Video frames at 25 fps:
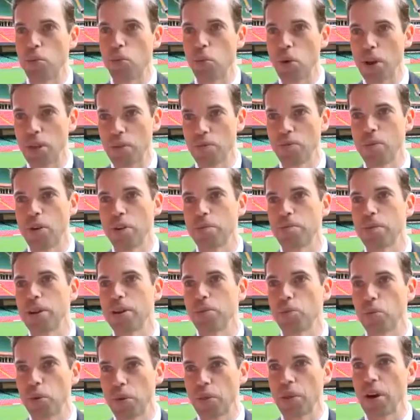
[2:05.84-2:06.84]
with rugby
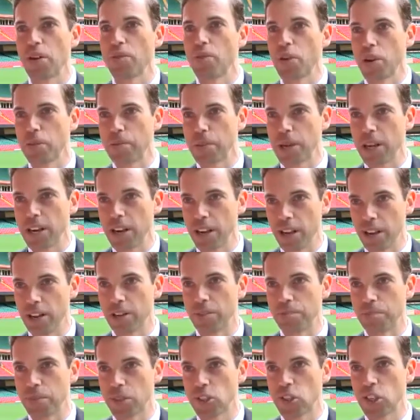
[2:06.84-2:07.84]
and with their rugby
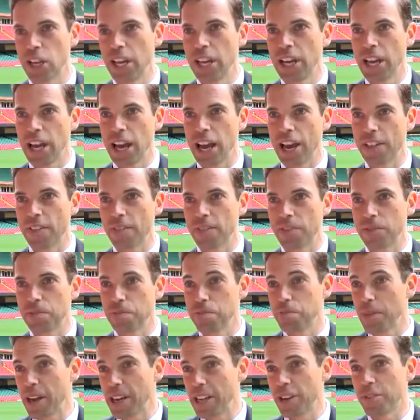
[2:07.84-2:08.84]
clubs. And
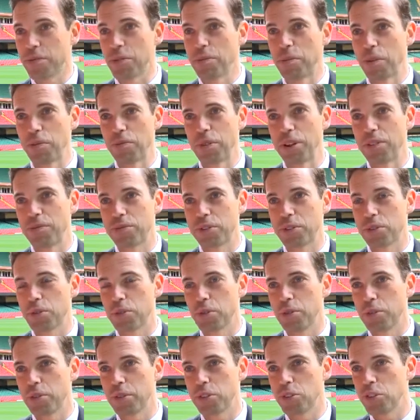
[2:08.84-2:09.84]
many of them have lived
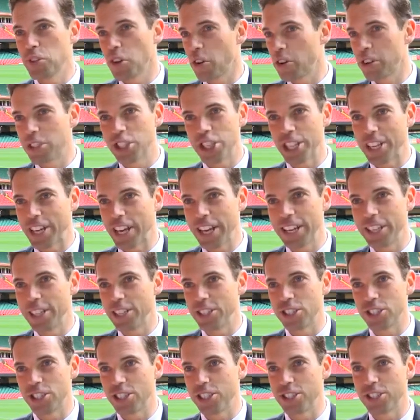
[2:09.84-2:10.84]
through an astonishing
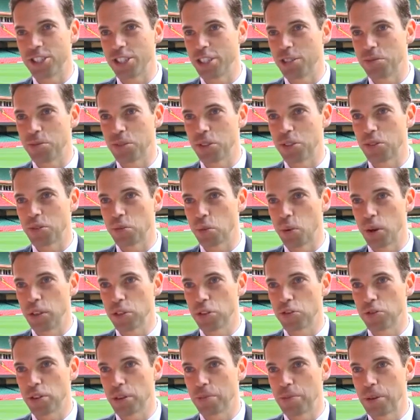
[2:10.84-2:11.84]
age in terms of
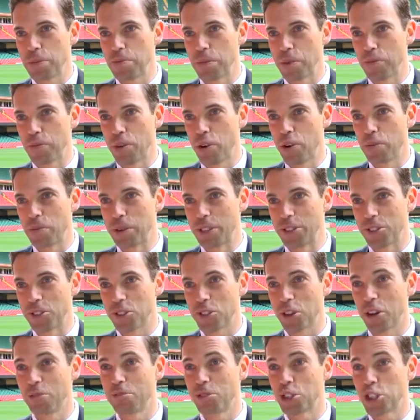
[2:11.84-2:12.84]
Welsh rugby performance.
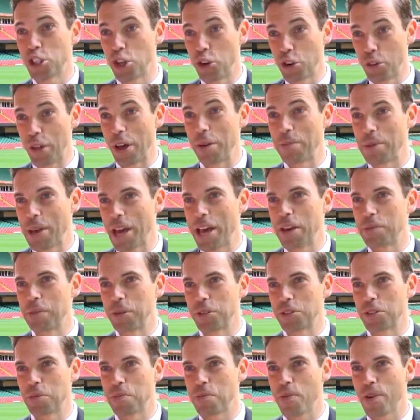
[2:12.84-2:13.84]
So I'm sure they'll be
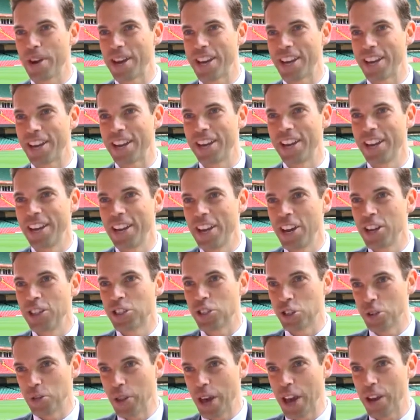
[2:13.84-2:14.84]
able to bring
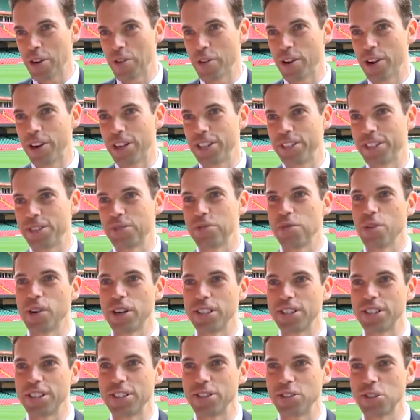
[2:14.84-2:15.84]
to their creative
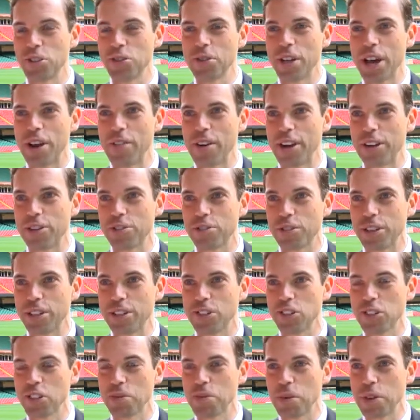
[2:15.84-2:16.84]
writing, to their
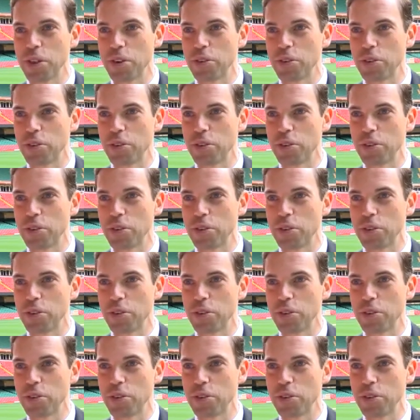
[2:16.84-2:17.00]
entries, some of